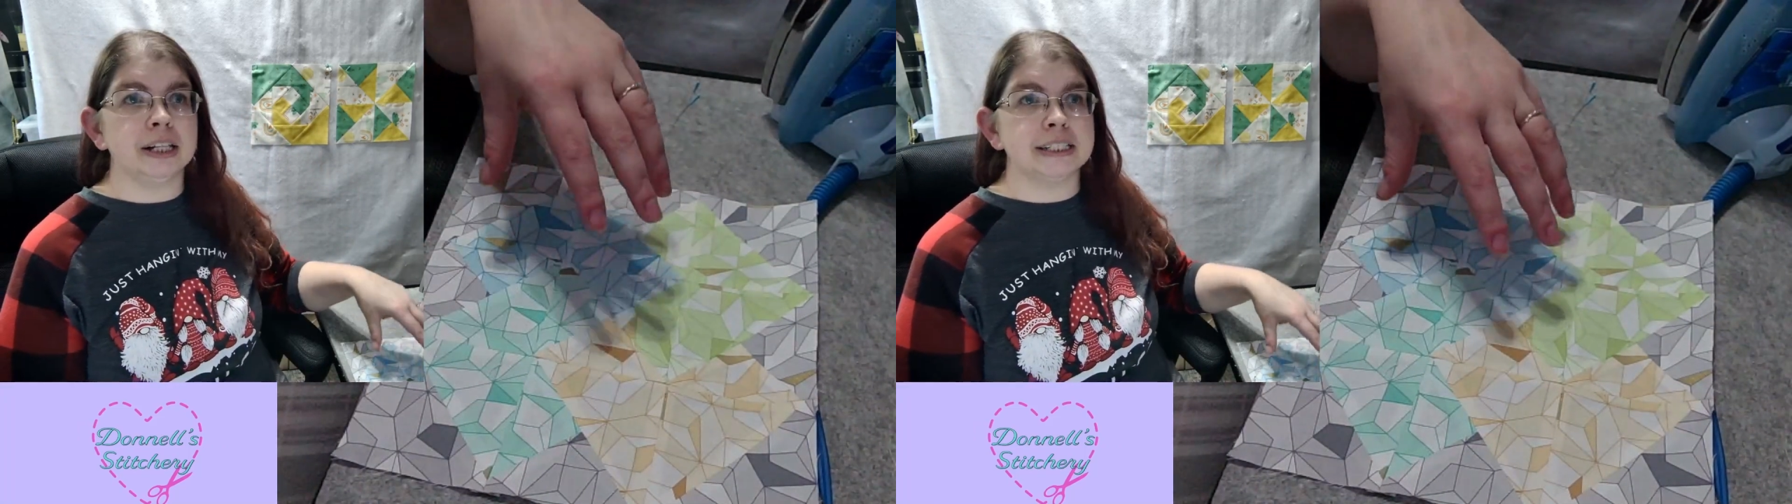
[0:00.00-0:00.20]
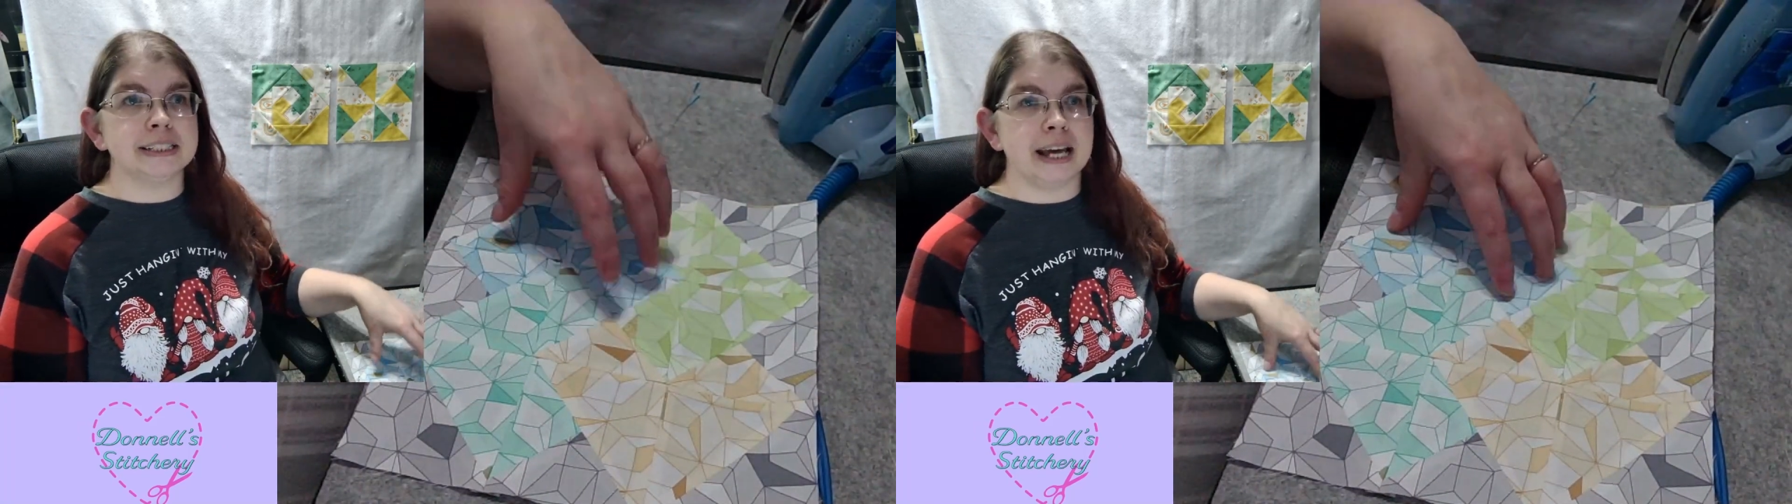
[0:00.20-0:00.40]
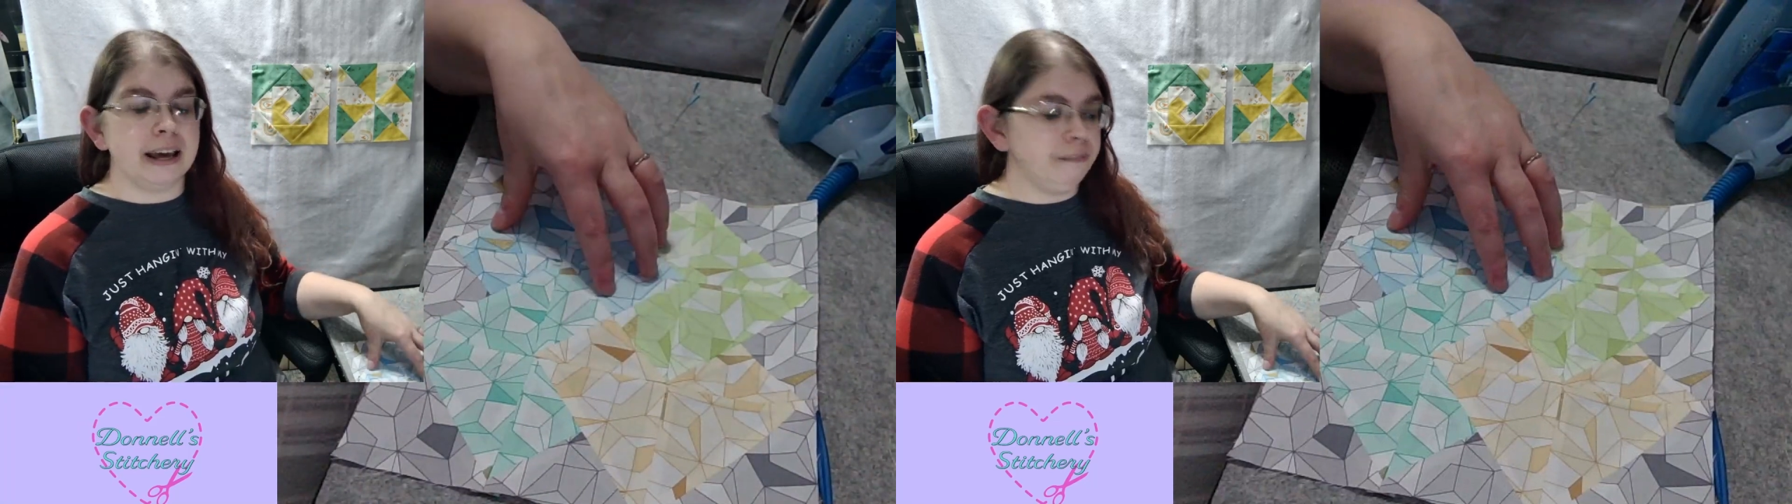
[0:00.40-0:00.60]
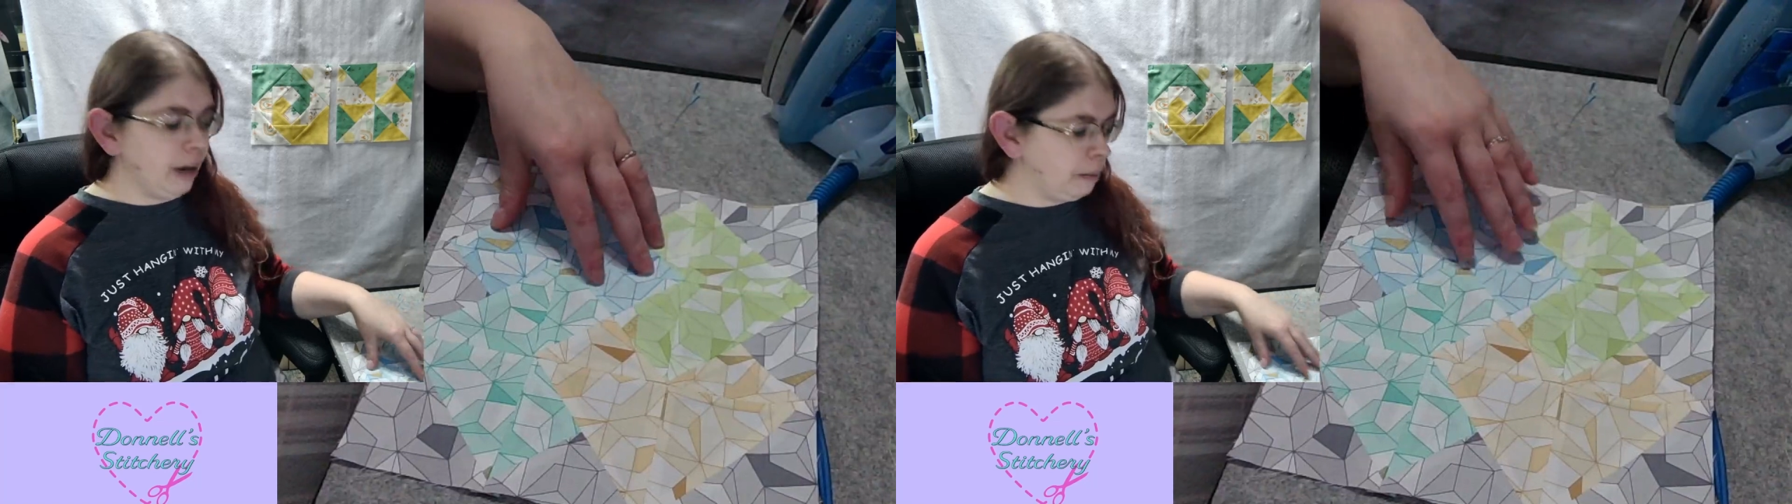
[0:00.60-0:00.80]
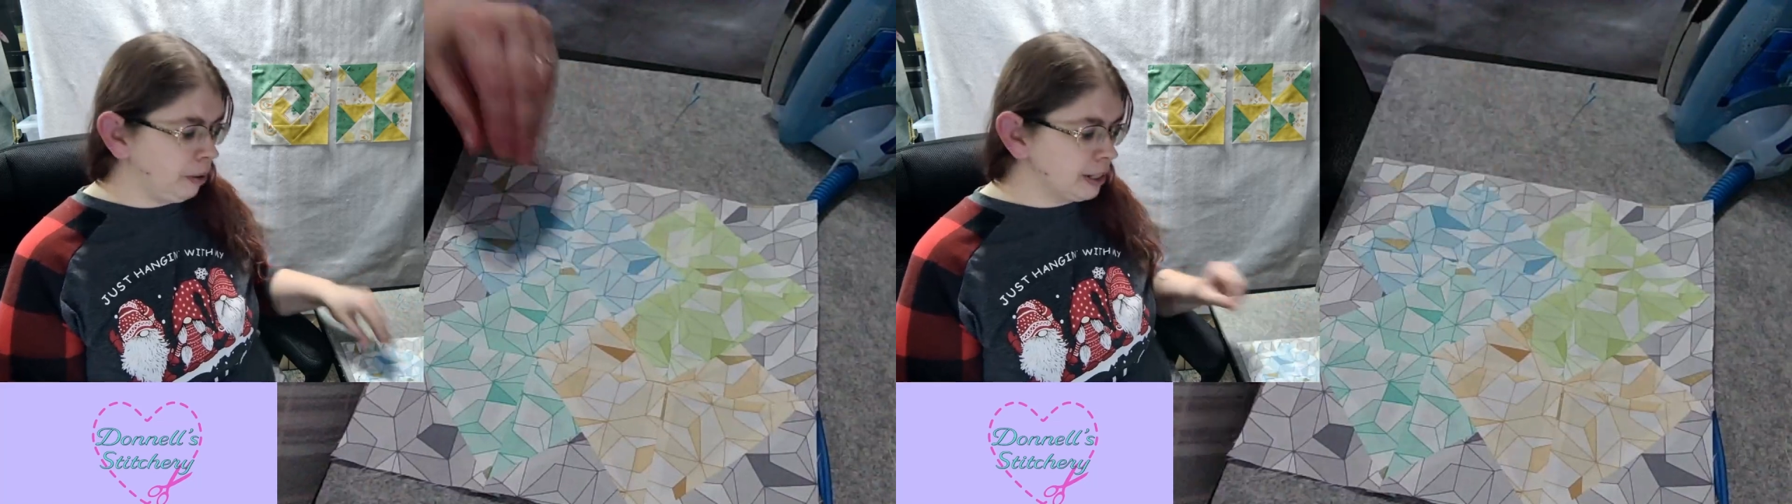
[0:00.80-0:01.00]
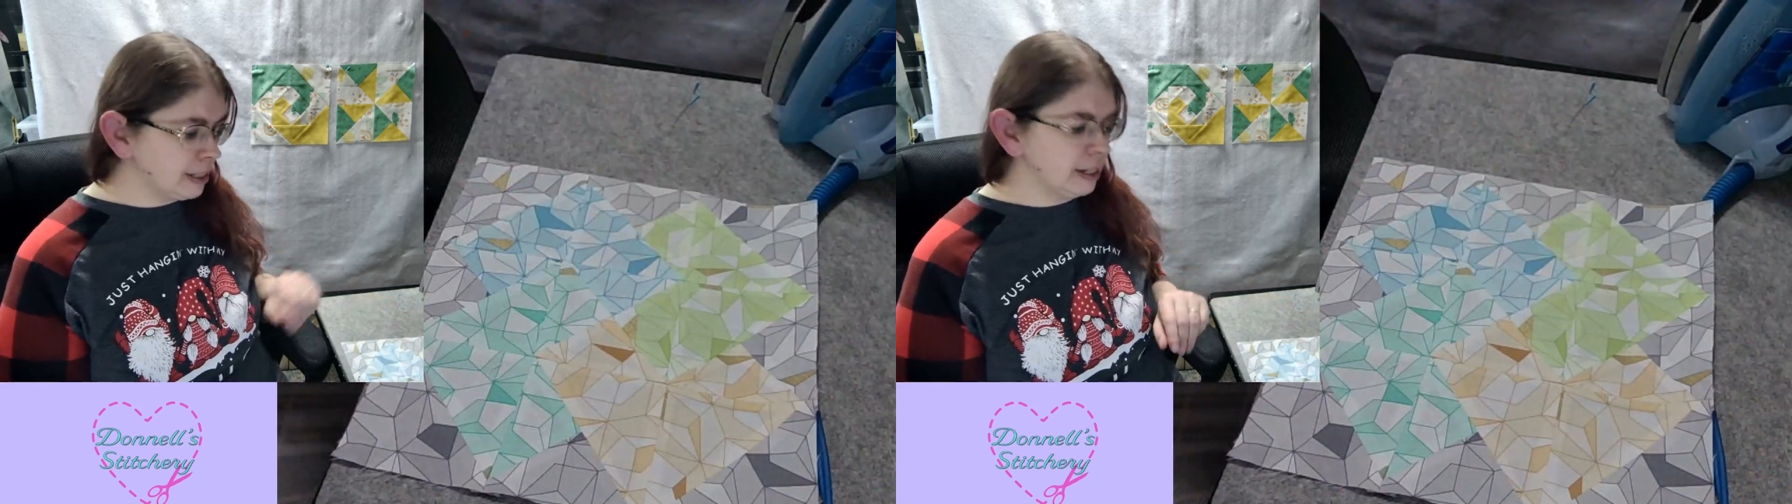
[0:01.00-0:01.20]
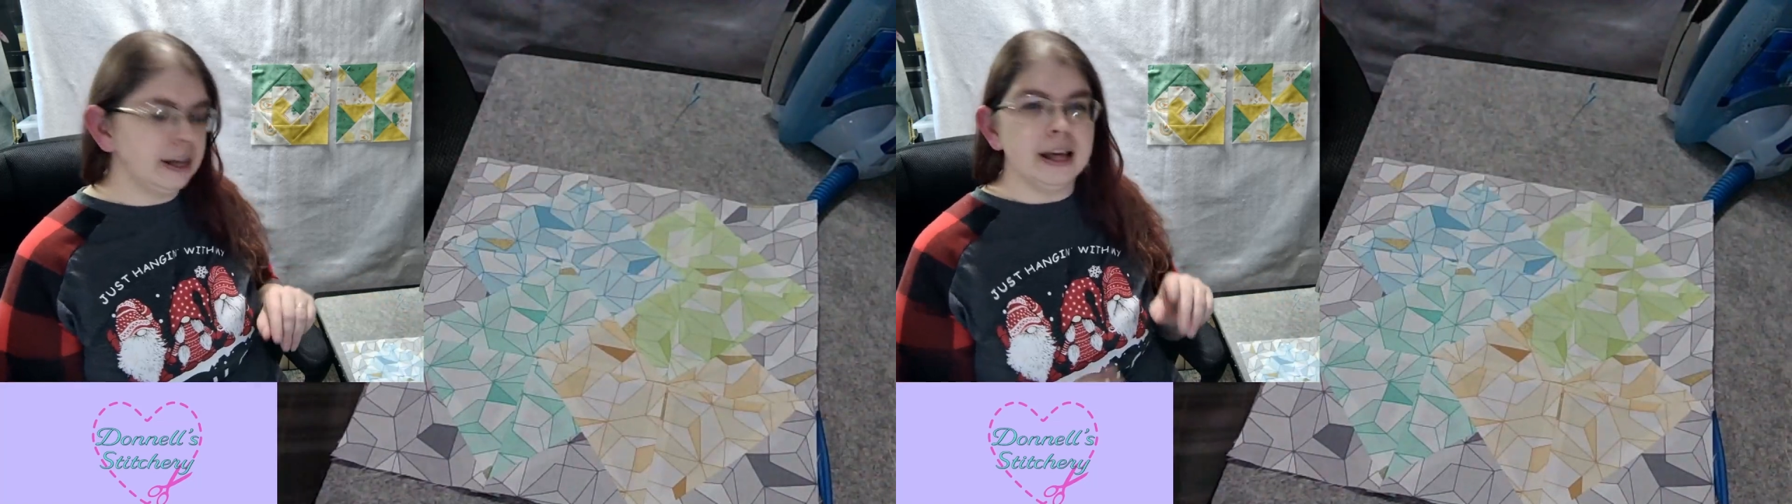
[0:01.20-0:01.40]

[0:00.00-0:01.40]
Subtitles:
the same fabrics.